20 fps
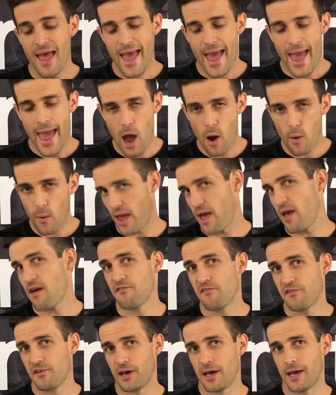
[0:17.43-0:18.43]

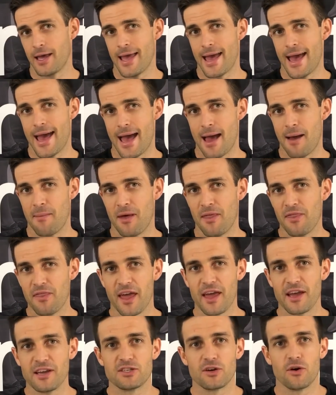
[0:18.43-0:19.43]
However,
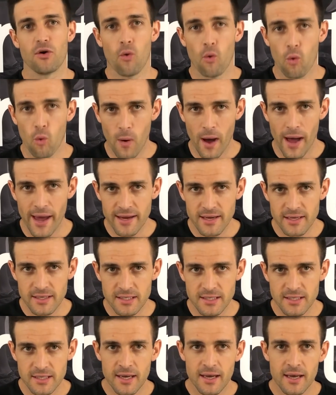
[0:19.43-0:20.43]
there is
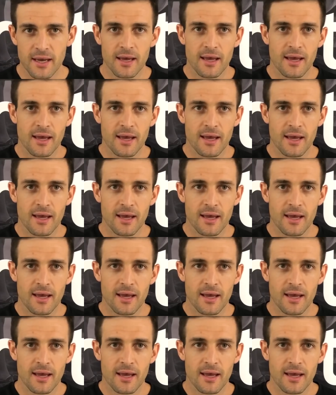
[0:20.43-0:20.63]
always